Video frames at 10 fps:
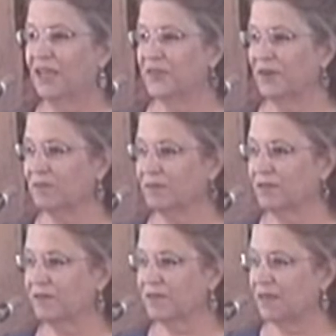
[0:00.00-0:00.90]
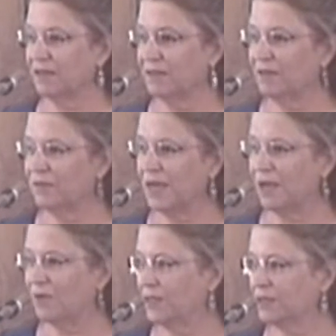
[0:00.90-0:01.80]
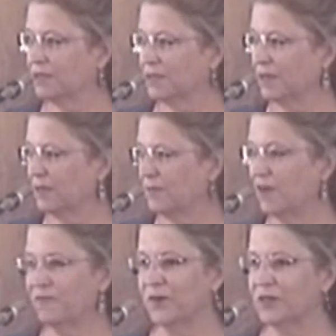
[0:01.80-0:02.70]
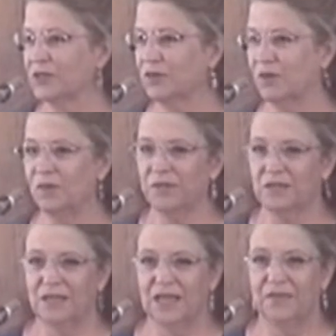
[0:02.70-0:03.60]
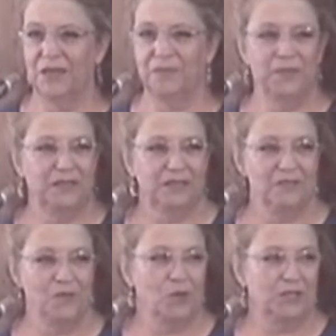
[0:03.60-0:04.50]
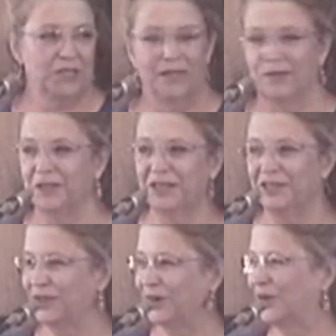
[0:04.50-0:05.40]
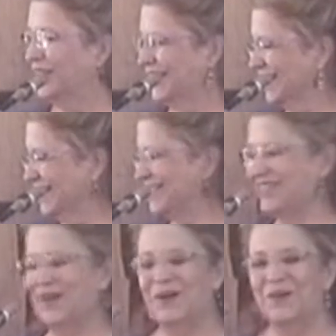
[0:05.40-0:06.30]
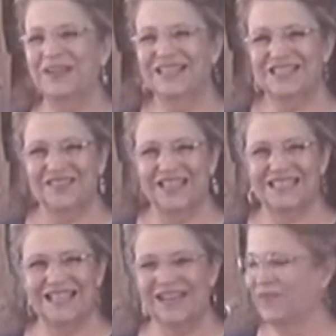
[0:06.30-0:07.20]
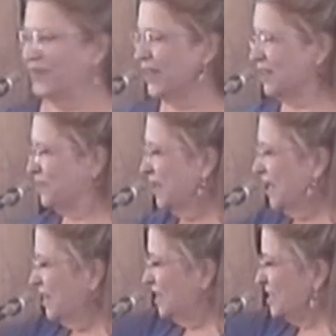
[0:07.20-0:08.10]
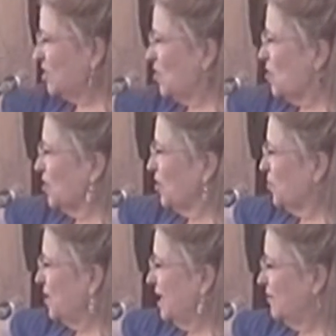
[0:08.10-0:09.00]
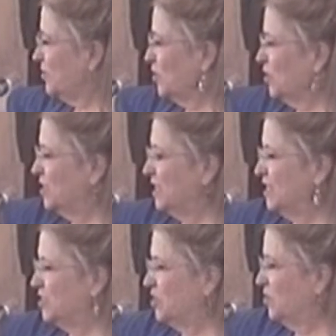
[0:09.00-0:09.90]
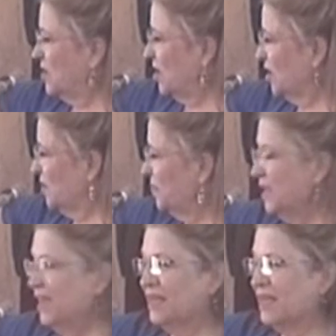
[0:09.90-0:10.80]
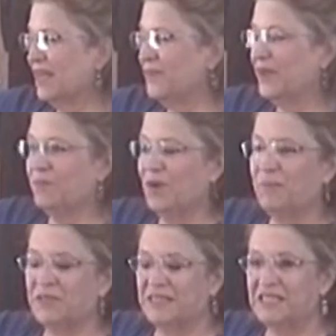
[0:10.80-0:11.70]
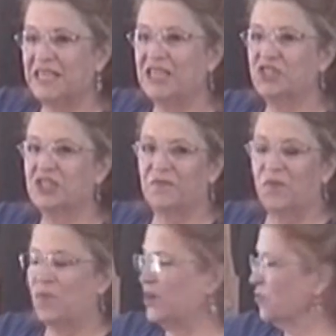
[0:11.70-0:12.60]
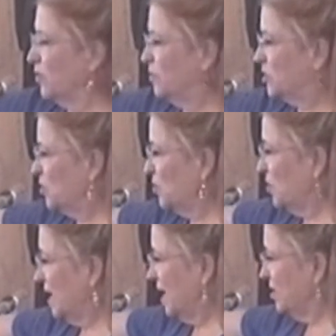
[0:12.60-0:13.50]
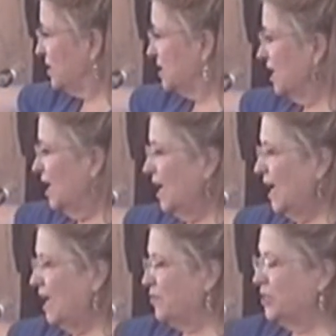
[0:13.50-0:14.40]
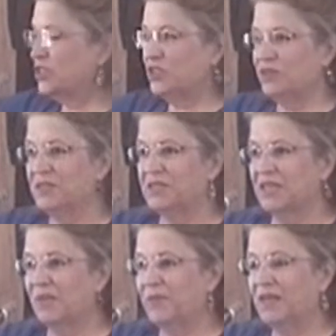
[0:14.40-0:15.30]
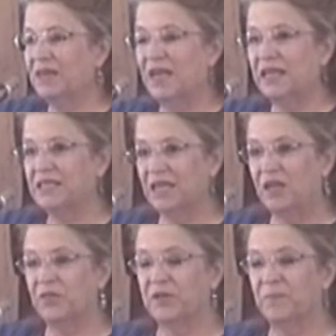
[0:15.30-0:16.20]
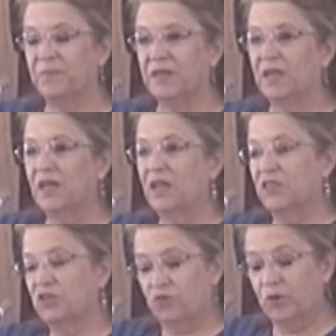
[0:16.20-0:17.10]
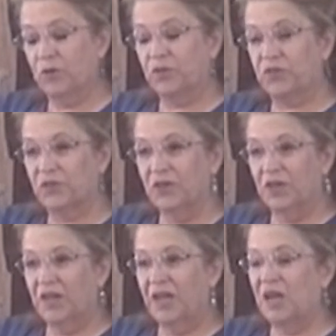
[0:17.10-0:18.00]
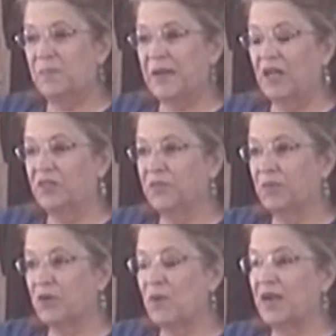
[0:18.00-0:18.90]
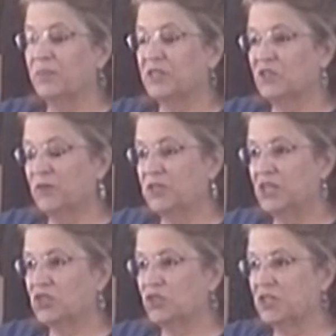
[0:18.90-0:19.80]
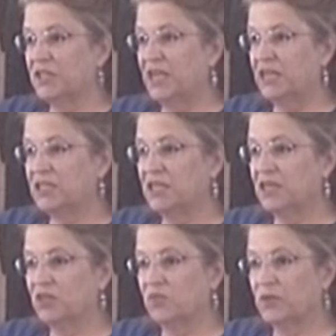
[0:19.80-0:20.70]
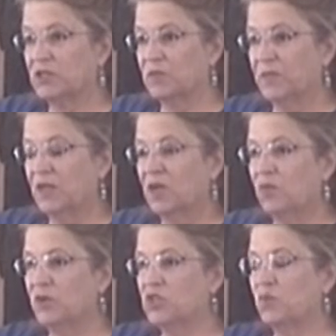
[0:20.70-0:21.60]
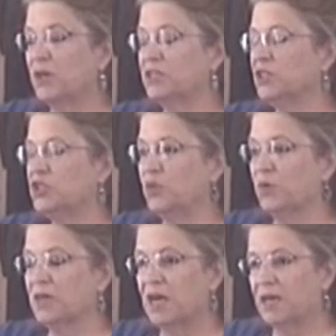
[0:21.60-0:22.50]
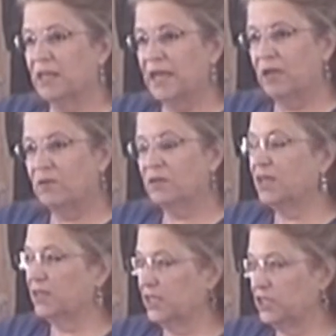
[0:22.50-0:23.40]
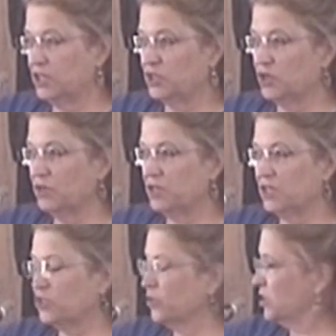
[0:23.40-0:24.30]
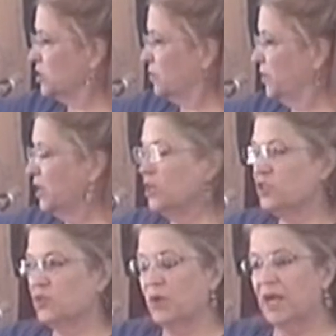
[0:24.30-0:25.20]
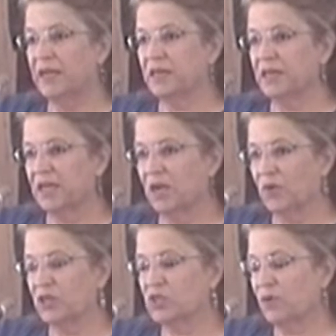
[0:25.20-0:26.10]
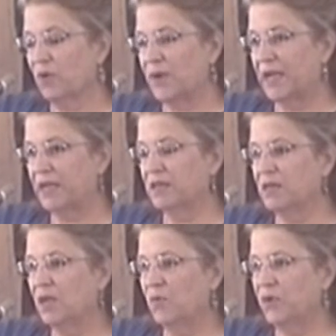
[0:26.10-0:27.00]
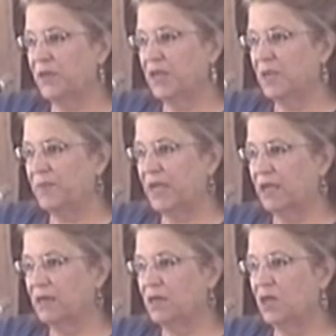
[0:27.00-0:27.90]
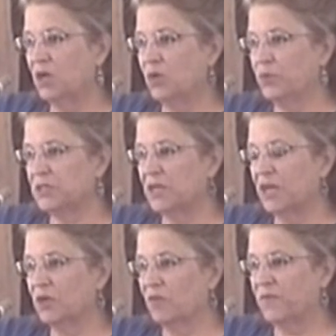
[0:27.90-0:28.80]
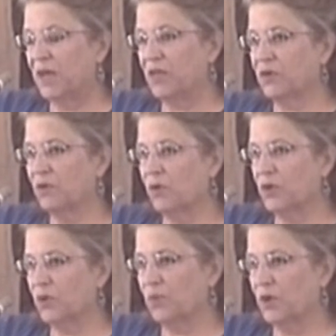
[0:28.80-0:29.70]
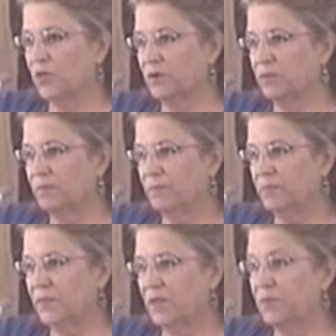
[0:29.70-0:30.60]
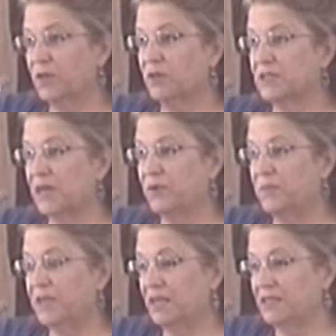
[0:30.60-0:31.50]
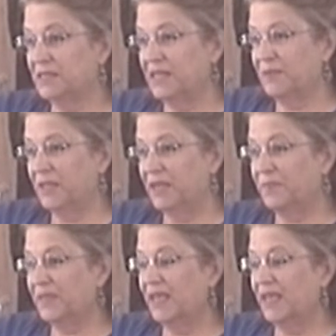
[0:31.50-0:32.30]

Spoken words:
They're kind of, oh, wow, that's kind of, our furniture at home doesn't have any pieces of horsetail in it, So that's kind of fun. This corner we have turned into our kind of a representation of a one-room schoolhouse. And when students come in, I tell them the truth about the requirements for teachers in the 1800s, which was that you were not allowed, at least in certain districts, to ride in a carriage or a wagon with any man who was not your father or your brother, because that would be unseemly.